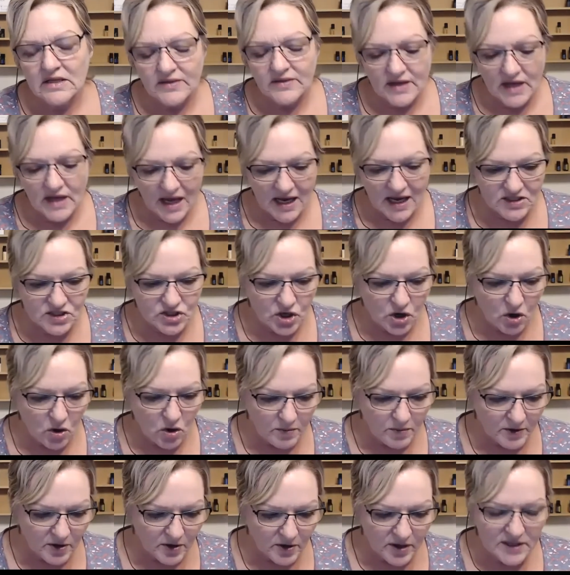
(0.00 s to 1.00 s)
the
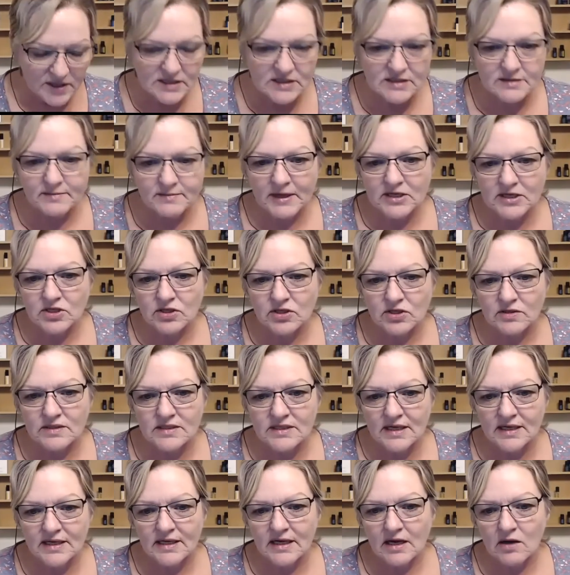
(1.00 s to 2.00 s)
October specials,
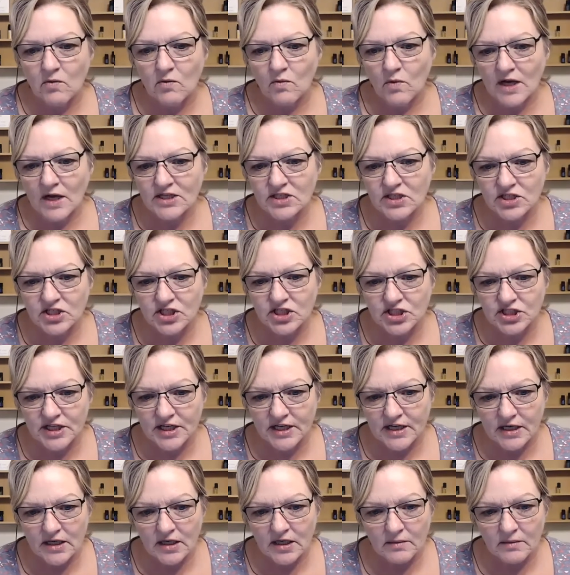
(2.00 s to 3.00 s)
and I want to
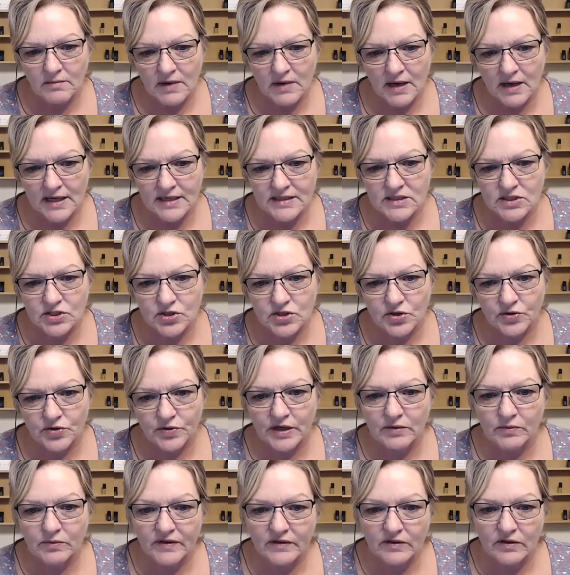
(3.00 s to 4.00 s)
share my screen
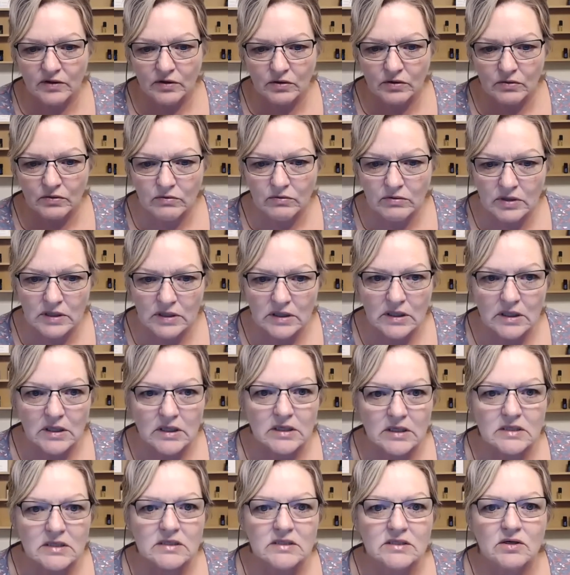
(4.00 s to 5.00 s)
with you.
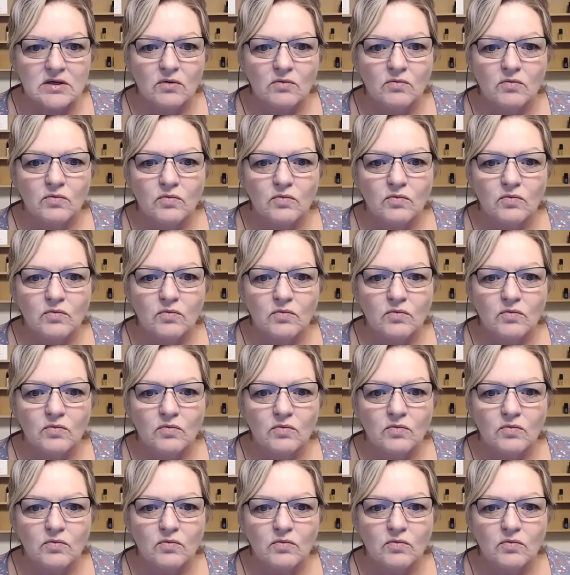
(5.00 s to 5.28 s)
So